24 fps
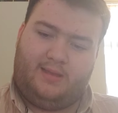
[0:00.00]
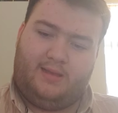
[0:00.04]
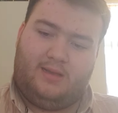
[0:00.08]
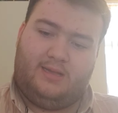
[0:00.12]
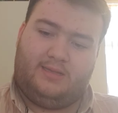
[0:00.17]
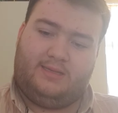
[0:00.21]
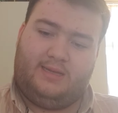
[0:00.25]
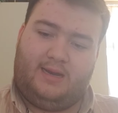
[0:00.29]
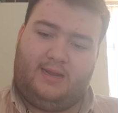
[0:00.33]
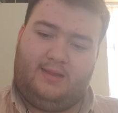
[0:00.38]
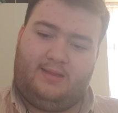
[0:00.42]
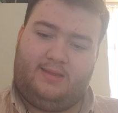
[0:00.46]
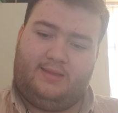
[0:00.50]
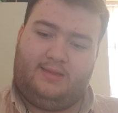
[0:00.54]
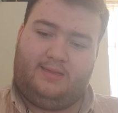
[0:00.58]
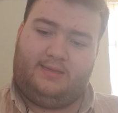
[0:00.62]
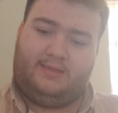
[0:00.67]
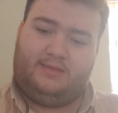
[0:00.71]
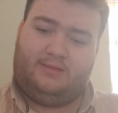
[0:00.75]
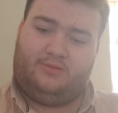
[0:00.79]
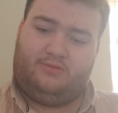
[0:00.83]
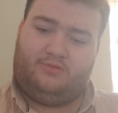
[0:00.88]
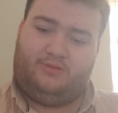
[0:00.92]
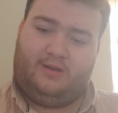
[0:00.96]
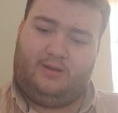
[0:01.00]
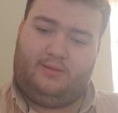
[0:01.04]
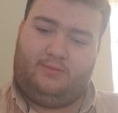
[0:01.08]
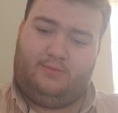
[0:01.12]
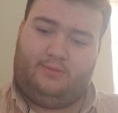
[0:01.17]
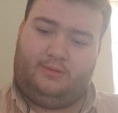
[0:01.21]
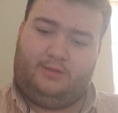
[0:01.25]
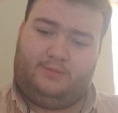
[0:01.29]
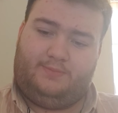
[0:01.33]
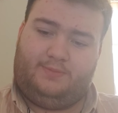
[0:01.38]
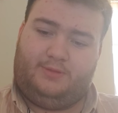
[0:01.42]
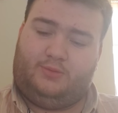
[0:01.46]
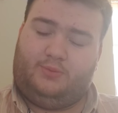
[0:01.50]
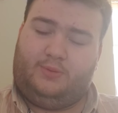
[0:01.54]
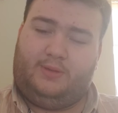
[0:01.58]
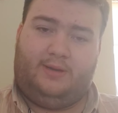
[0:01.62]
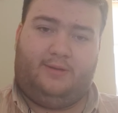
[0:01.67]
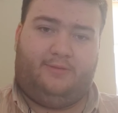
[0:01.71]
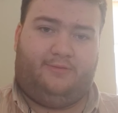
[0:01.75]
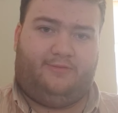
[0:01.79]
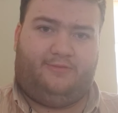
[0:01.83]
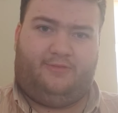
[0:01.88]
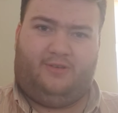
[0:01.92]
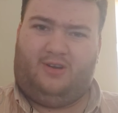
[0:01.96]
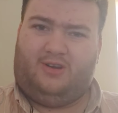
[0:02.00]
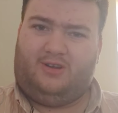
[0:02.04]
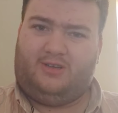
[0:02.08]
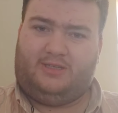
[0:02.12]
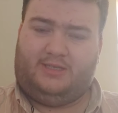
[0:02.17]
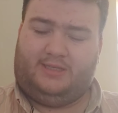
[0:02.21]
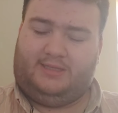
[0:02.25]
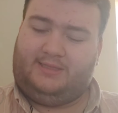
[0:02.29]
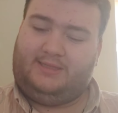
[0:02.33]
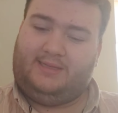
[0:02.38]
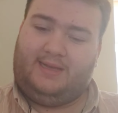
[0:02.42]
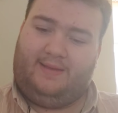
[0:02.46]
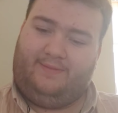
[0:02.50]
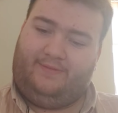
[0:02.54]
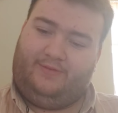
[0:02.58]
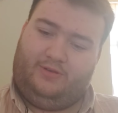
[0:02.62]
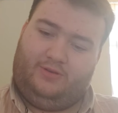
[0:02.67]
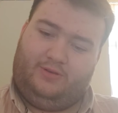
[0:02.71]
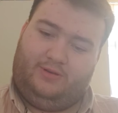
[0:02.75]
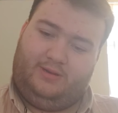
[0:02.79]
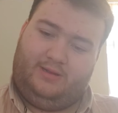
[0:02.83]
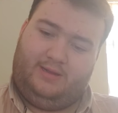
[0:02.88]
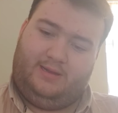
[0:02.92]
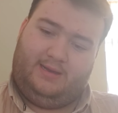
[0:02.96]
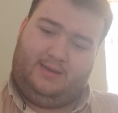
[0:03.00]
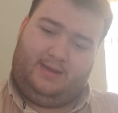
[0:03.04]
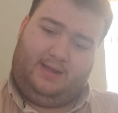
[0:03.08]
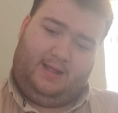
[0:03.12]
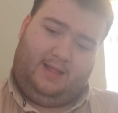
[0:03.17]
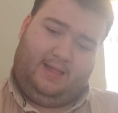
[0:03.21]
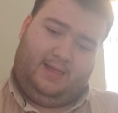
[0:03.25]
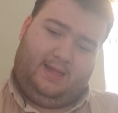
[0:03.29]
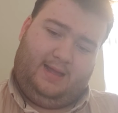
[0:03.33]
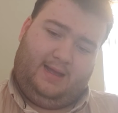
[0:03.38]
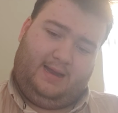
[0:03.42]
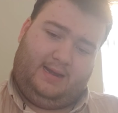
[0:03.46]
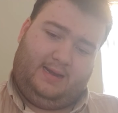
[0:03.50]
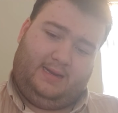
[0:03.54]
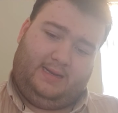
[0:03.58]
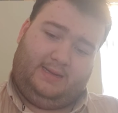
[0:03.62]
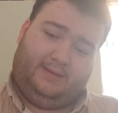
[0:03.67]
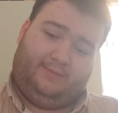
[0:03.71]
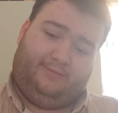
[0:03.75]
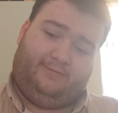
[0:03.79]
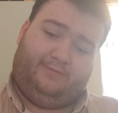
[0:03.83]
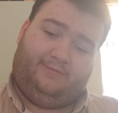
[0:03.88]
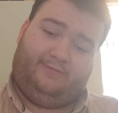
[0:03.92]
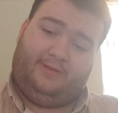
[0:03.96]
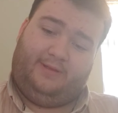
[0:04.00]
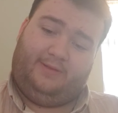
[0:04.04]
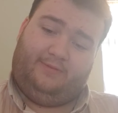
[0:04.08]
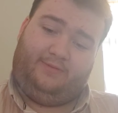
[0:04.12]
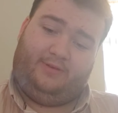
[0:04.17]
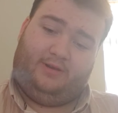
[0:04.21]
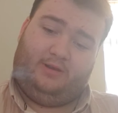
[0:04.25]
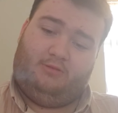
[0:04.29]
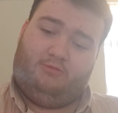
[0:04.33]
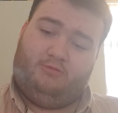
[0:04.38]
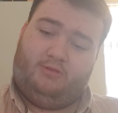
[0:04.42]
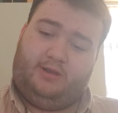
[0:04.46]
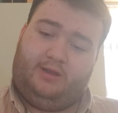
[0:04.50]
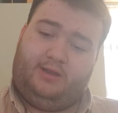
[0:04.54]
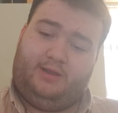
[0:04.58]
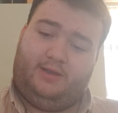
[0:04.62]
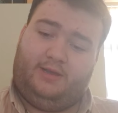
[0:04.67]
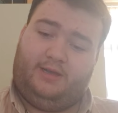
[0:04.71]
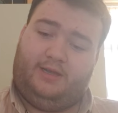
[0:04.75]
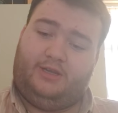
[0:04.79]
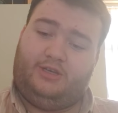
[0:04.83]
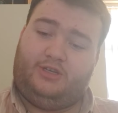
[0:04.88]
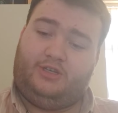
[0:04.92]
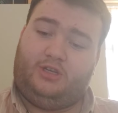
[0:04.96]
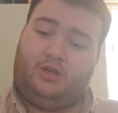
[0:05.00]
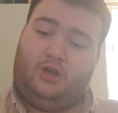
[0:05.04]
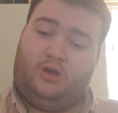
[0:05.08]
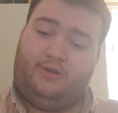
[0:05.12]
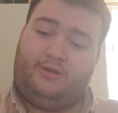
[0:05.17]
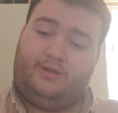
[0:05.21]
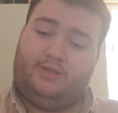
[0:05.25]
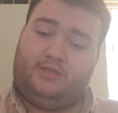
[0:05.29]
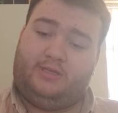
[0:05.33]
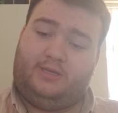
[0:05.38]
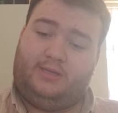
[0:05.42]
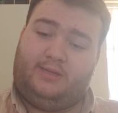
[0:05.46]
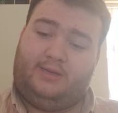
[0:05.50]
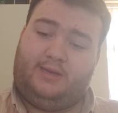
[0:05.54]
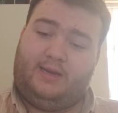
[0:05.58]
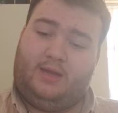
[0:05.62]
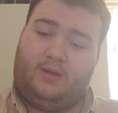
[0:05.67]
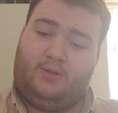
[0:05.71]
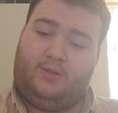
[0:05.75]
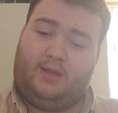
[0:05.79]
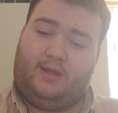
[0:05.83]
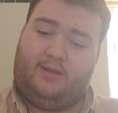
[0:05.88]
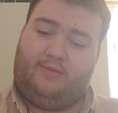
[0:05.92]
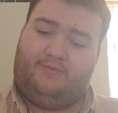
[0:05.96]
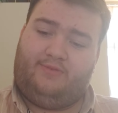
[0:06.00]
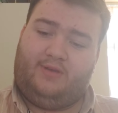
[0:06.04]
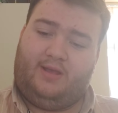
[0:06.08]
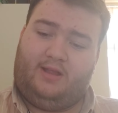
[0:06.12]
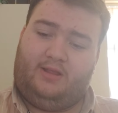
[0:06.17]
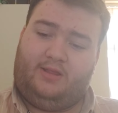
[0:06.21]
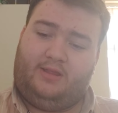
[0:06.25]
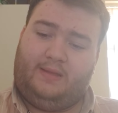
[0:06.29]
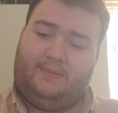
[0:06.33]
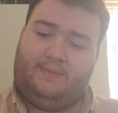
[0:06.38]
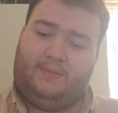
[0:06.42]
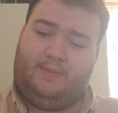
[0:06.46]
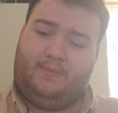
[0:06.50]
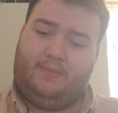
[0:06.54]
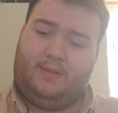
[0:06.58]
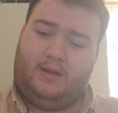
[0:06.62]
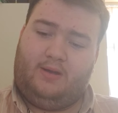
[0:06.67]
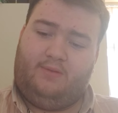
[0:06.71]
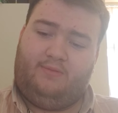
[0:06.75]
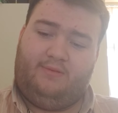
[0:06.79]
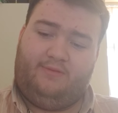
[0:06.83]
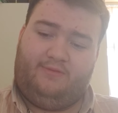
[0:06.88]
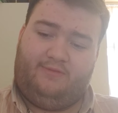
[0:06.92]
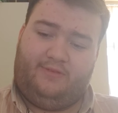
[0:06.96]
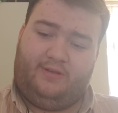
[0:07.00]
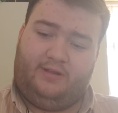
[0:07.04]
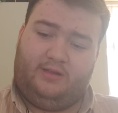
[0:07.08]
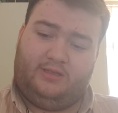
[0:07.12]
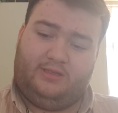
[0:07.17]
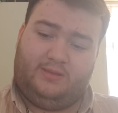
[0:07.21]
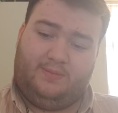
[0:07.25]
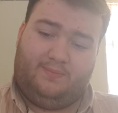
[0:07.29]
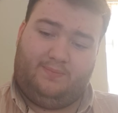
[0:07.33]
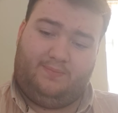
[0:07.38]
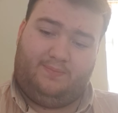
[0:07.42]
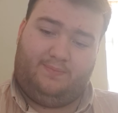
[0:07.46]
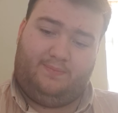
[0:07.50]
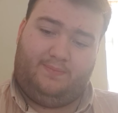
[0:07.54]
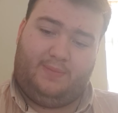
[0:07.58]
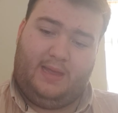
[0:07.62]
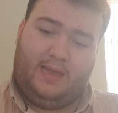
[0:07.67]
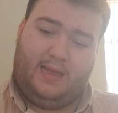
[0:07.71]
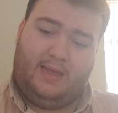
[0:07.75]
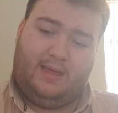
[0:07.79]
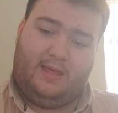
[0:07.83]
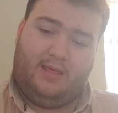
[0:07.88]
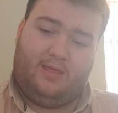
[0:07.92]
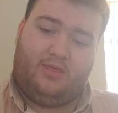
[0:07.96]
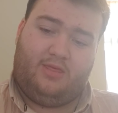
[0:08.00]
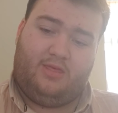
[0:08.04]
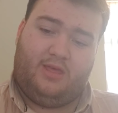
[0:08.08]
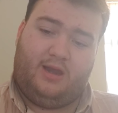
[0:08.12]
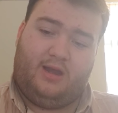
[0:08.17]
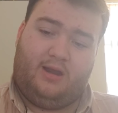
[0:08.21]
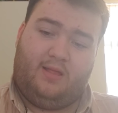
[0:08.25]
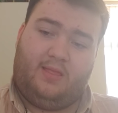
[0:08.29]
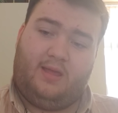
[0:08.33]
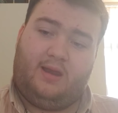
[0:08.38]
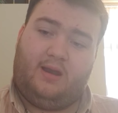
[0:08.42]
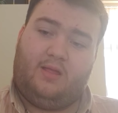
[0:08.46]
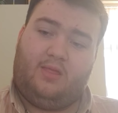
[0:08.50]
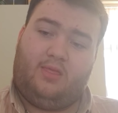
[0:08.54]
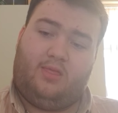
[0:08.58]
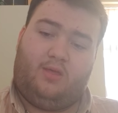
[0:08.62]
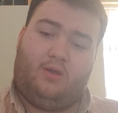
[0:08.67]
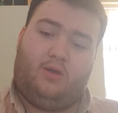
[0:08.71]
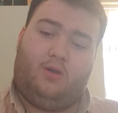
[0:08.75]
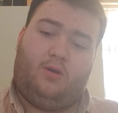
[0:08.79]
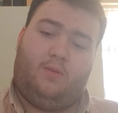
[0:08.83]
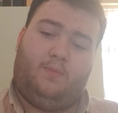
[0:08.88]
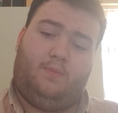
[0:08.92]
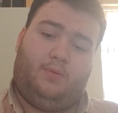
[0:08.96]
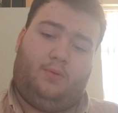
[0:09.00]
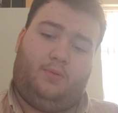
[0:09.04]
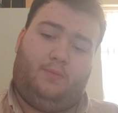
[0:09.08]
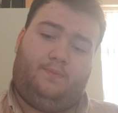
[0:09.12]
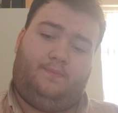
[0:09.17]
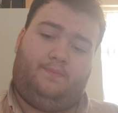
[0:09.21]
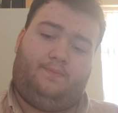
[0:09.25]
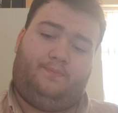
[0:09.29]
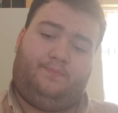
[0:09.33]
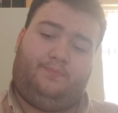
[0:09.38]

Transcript: I said, I think this is around one. It's between a 47 and like a 50 ring gauge. Honestly, now that I've held it in my mouth, it feels a bit thinner than I thought, but